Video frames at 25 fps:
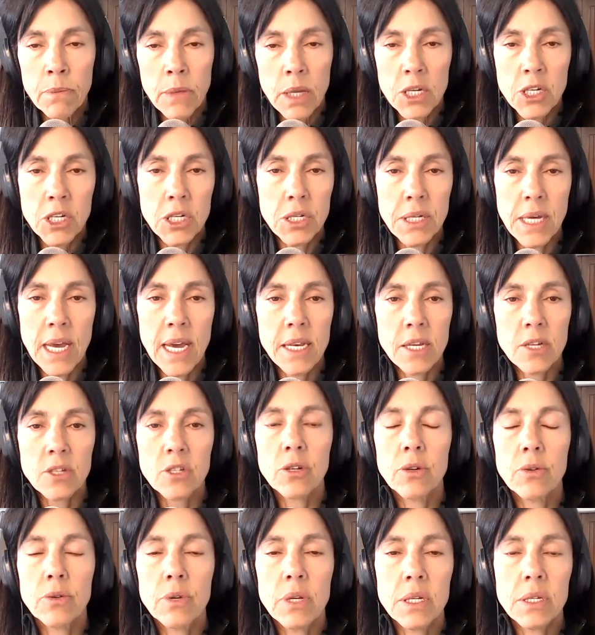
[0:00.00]
She's
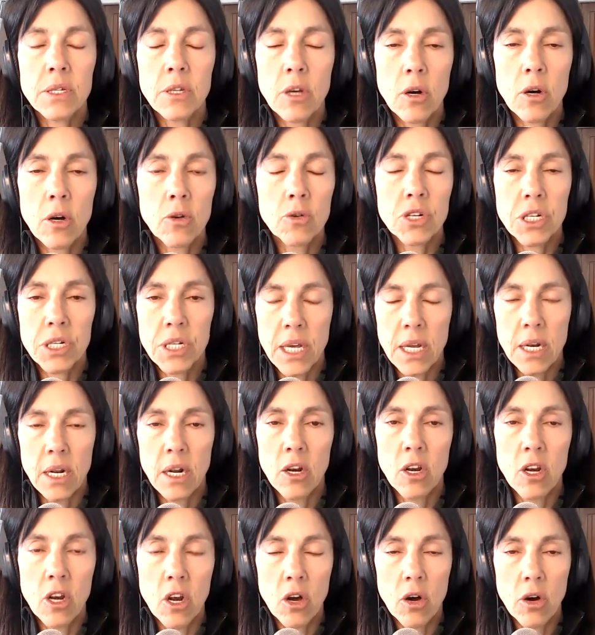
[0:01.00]
82 years old. She's had a
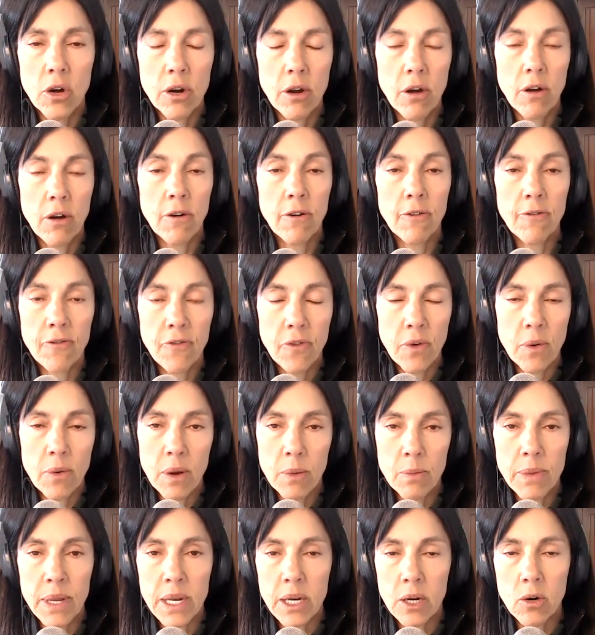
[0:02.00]
lot of
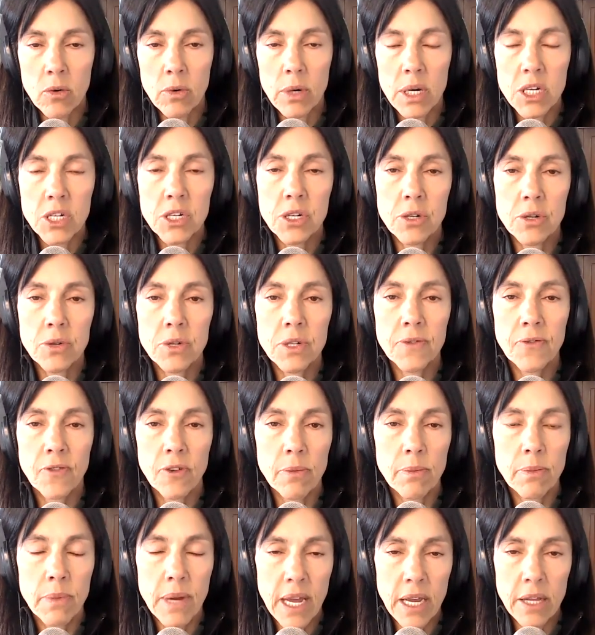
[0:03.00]
medical issues,
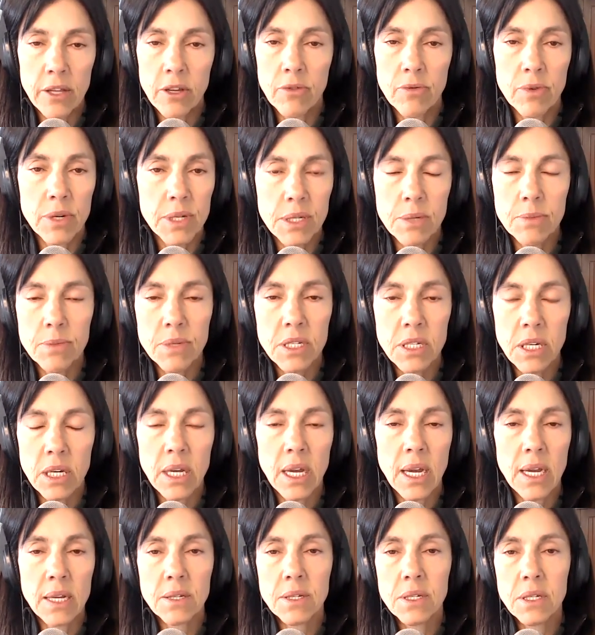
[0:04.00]
from aneurysms to
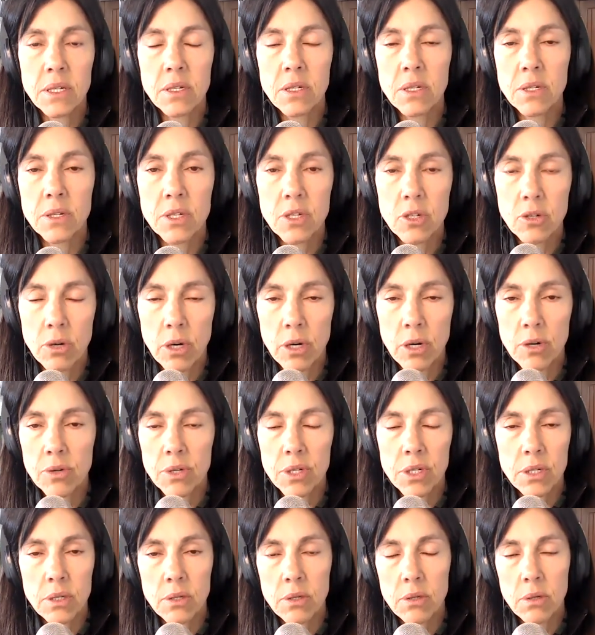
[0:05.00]
cancer to
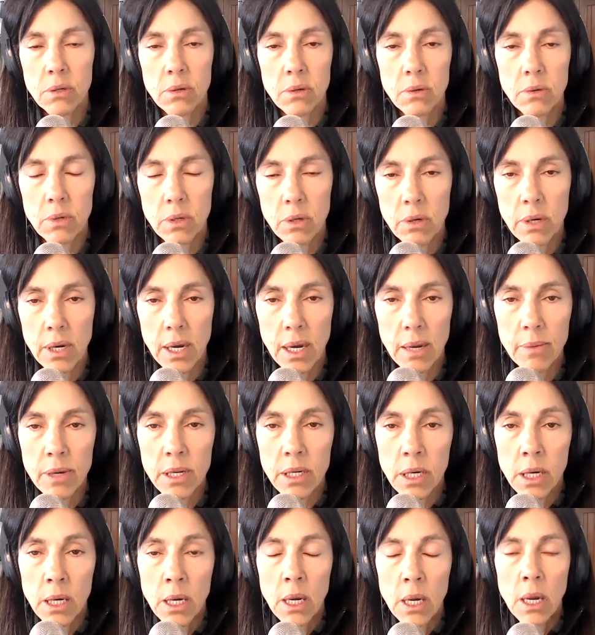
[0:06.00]
strokes to you name
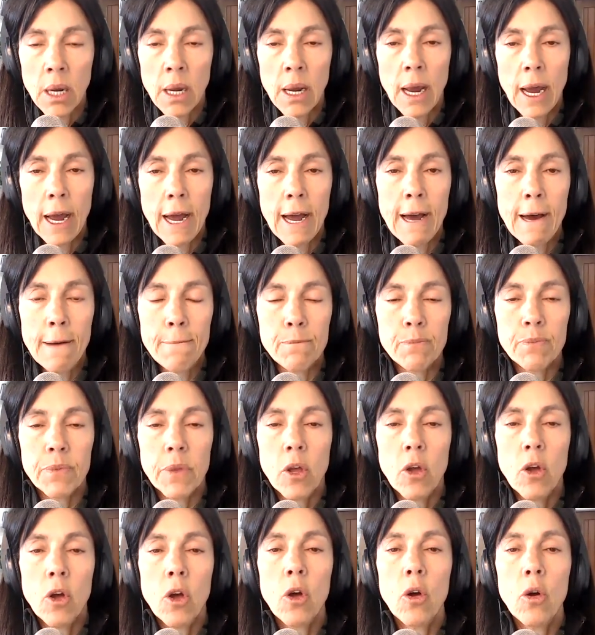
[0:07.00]
it.
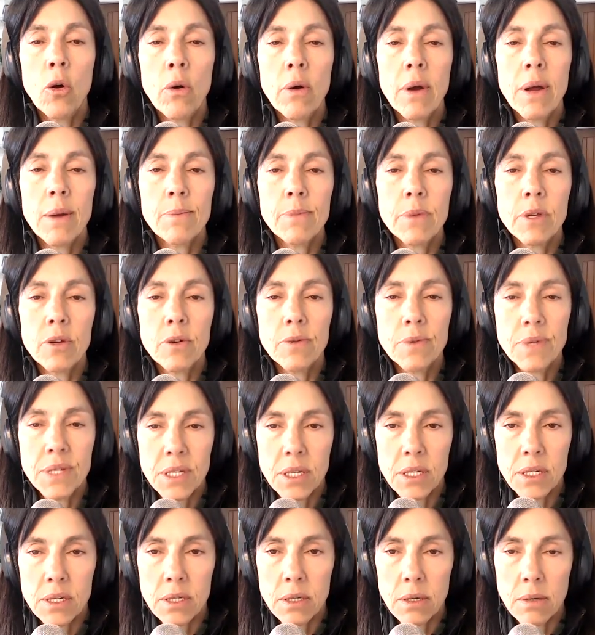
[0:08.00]
Her immune
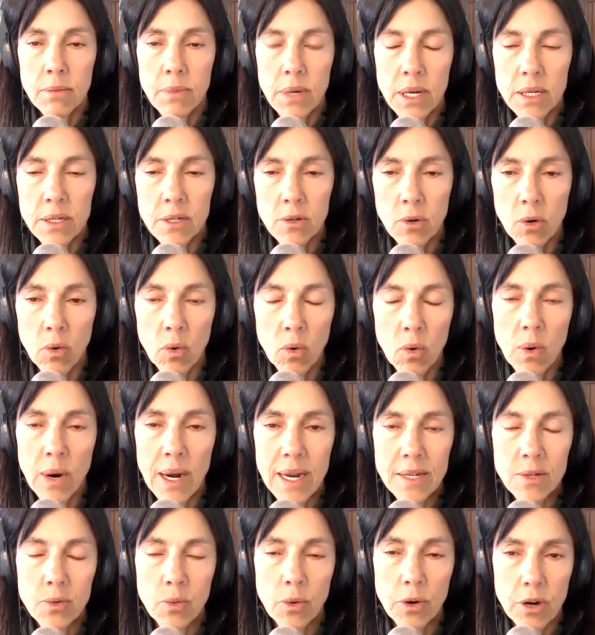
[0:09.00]
system is
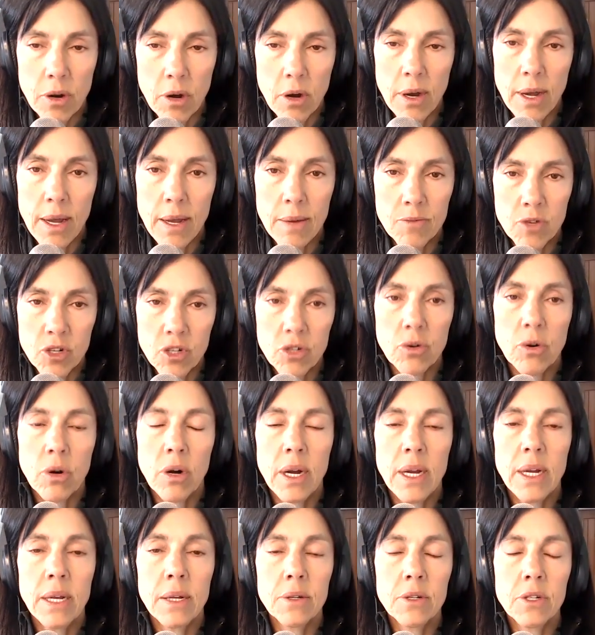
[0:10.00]
always what I am
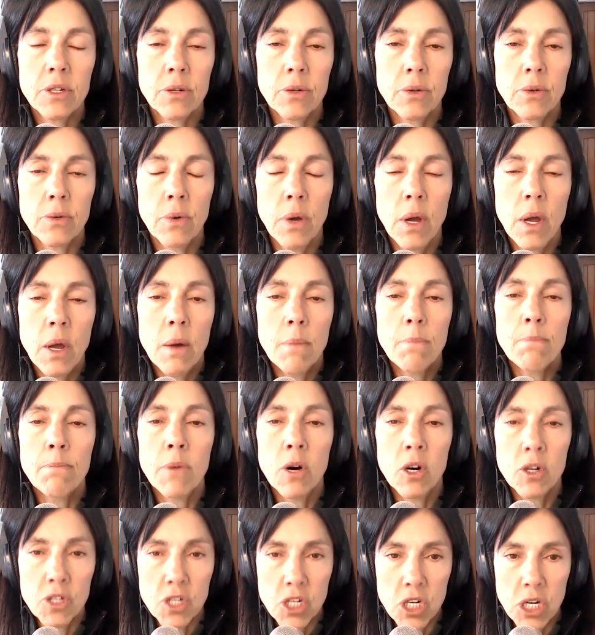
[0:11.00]
trying to
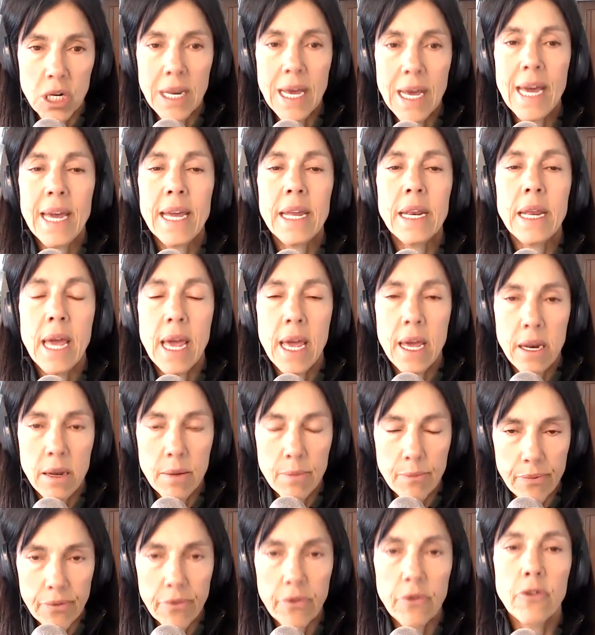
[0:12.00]
modulate and
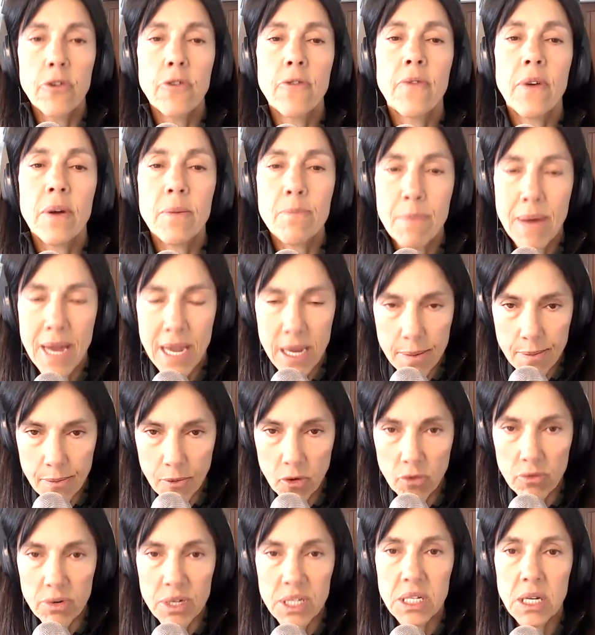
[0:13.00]
improve and make
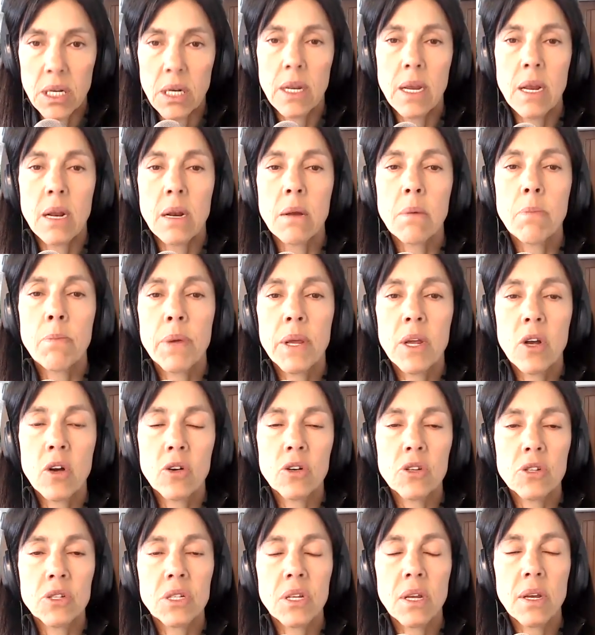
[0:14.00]
more resilient,
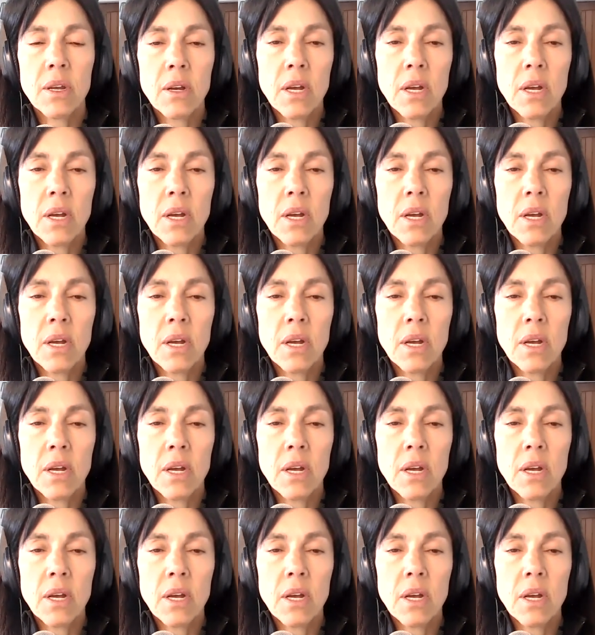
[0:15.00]
because